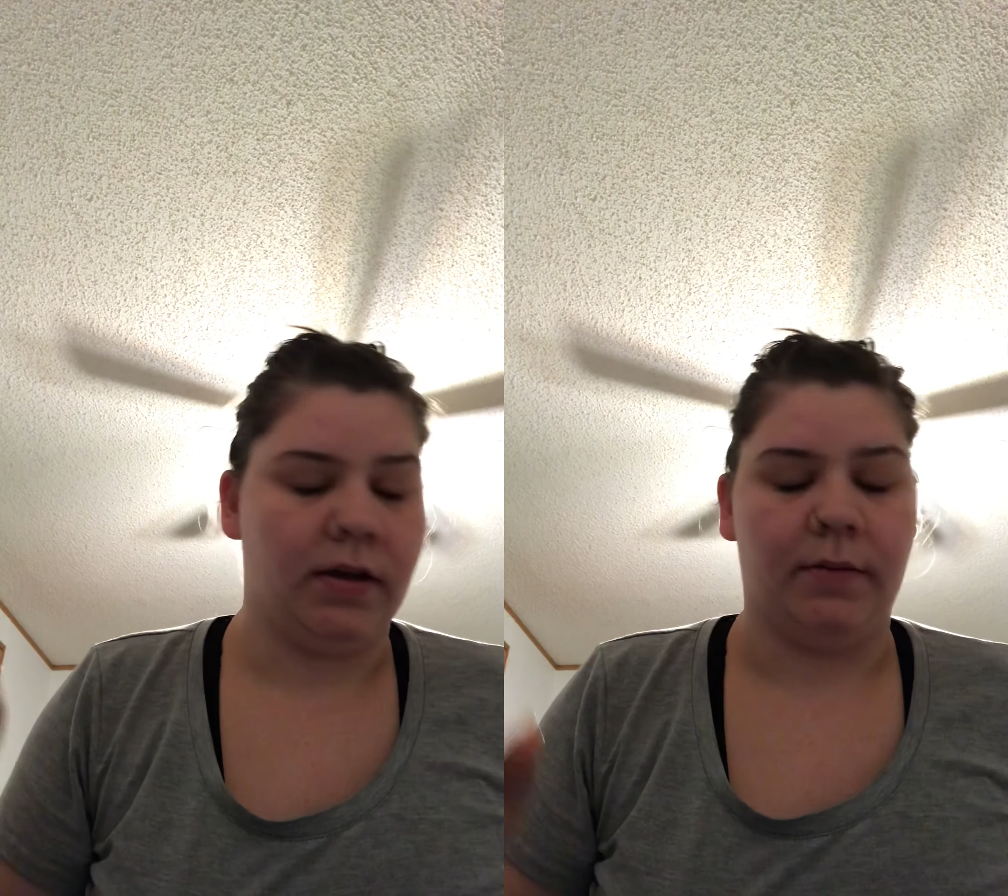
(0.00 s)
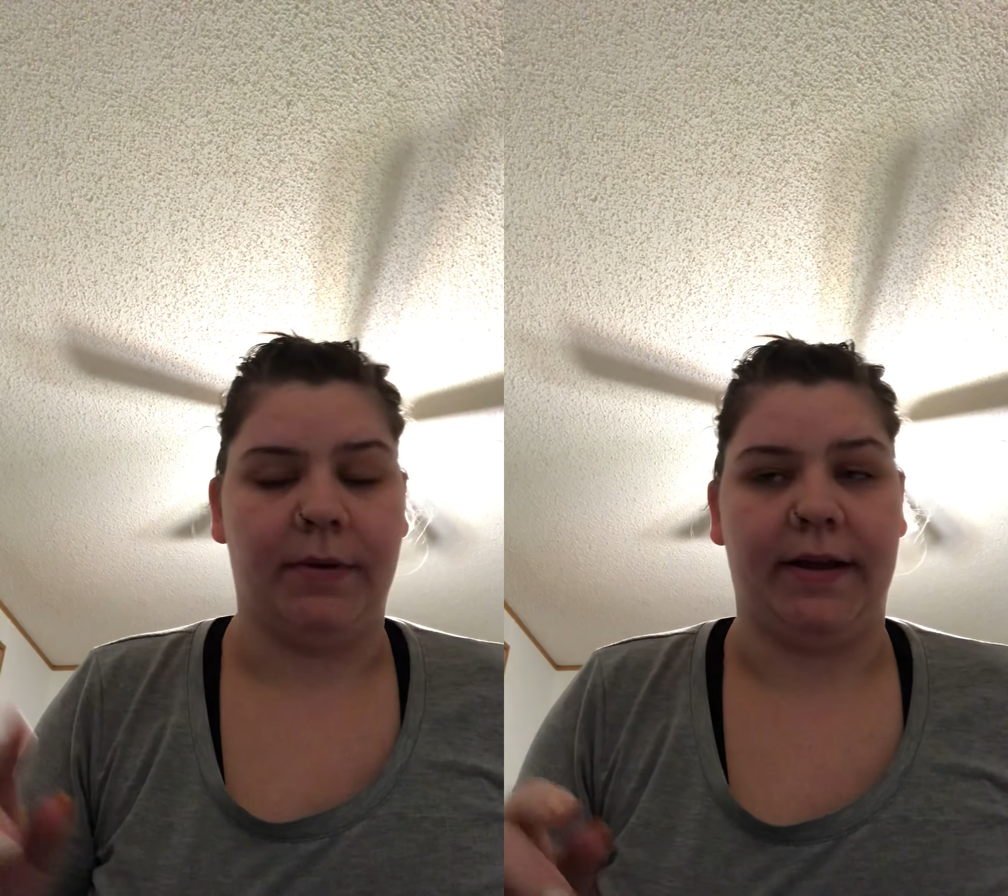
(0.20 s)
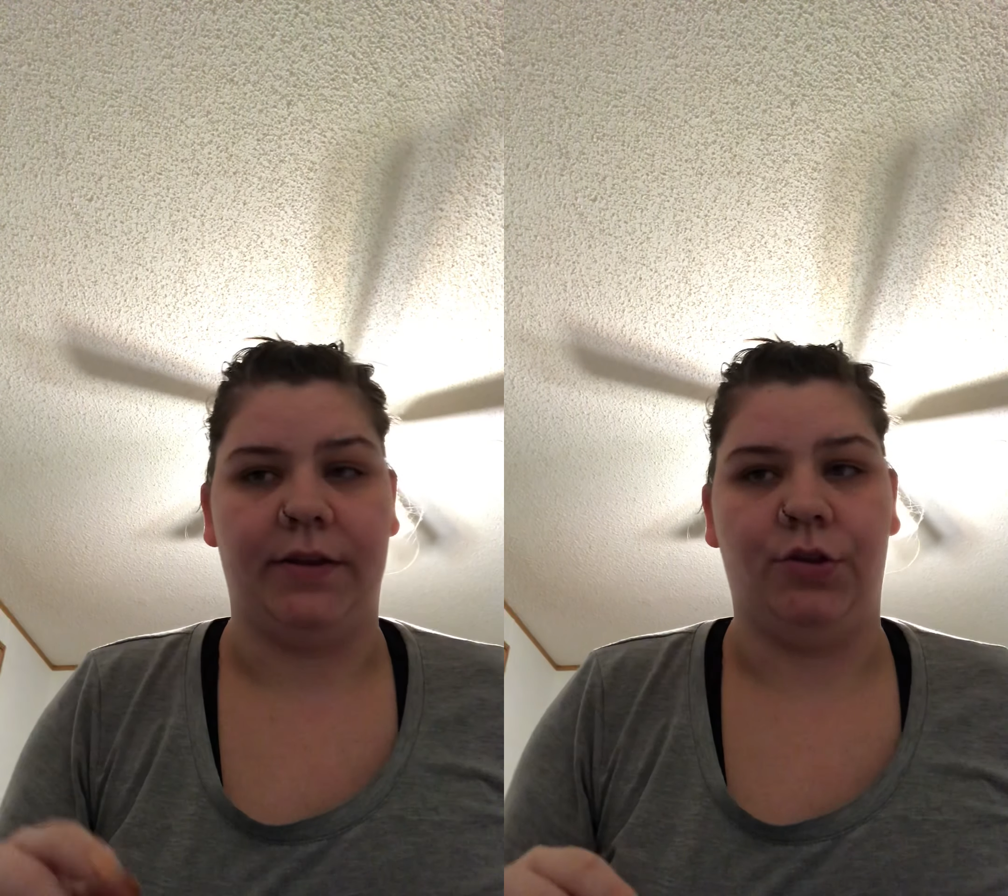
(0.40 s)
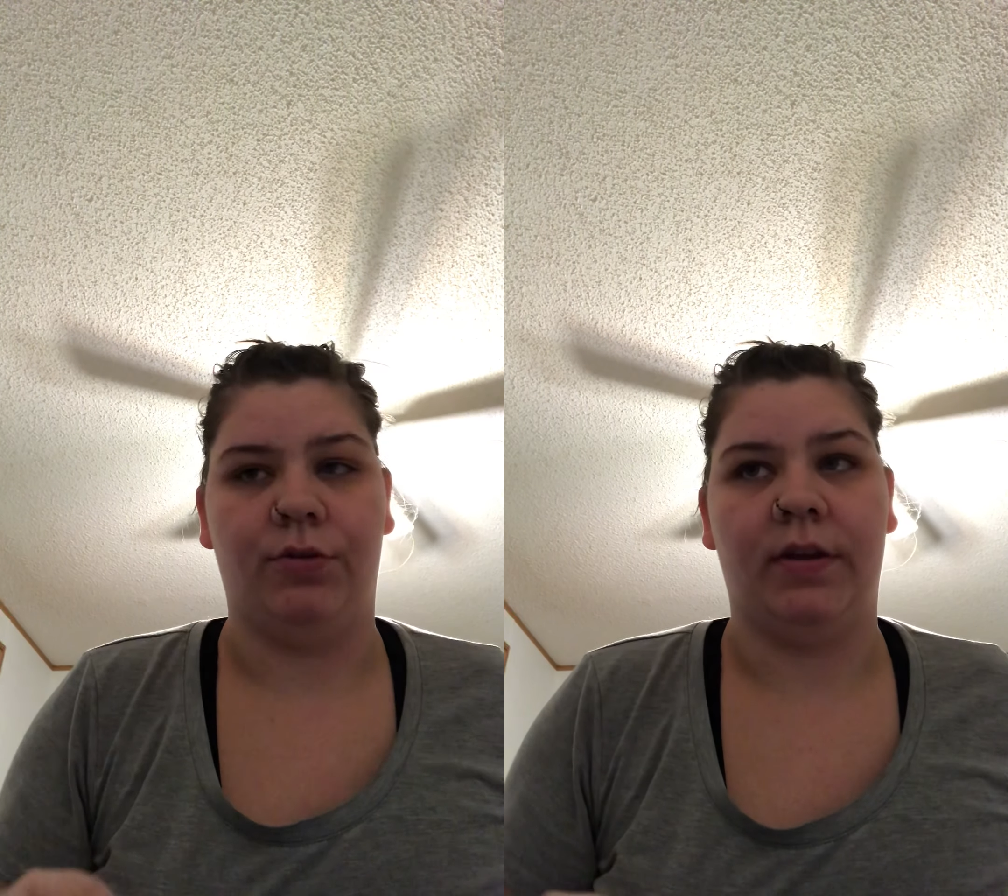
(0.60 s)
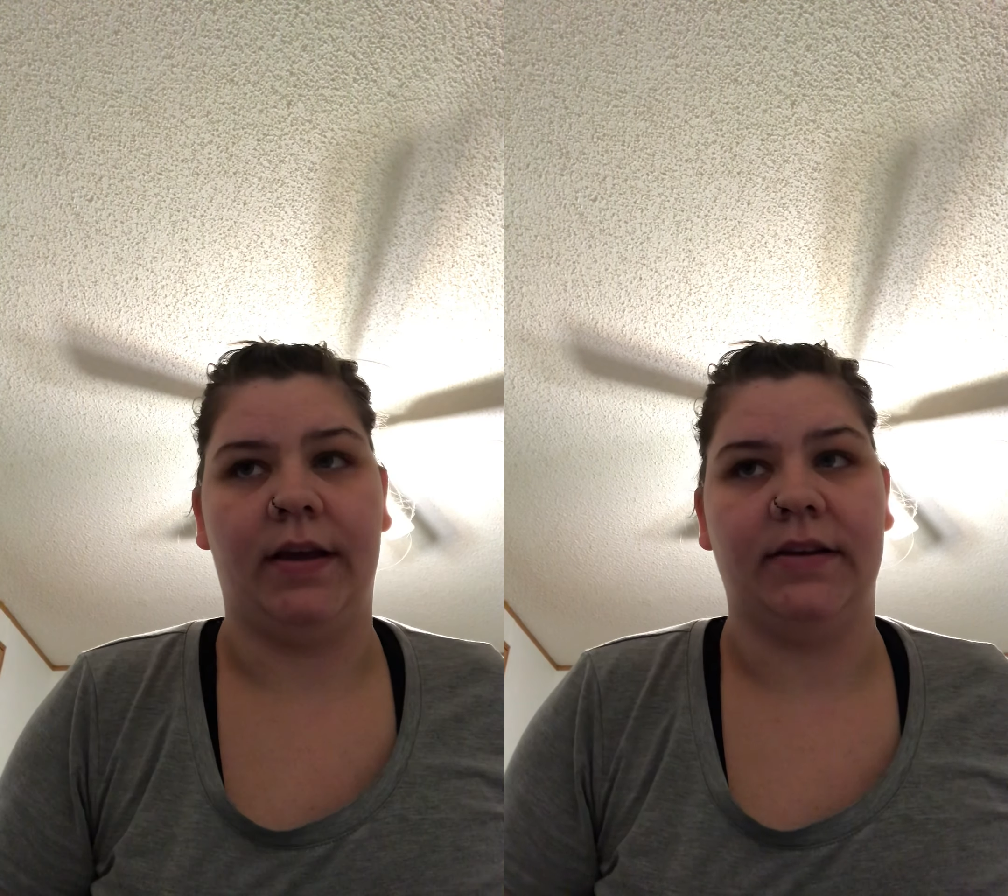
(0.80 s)
But yeah, you
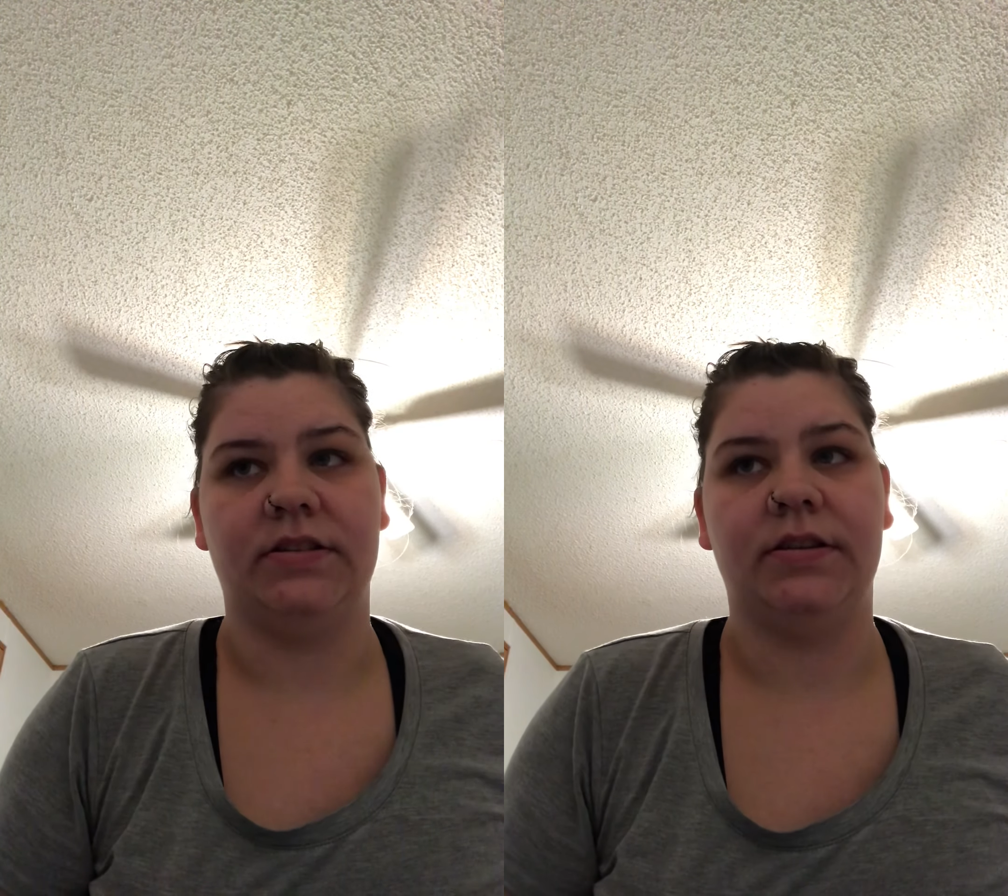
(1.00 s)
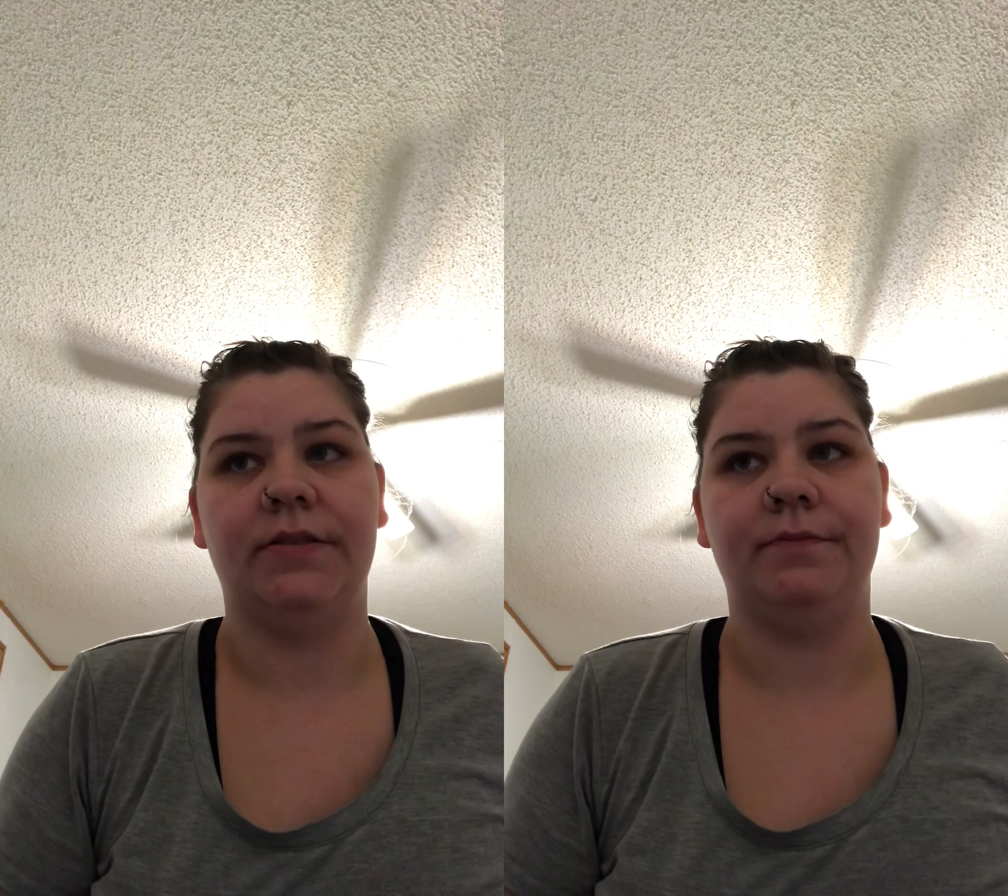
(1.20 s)
can get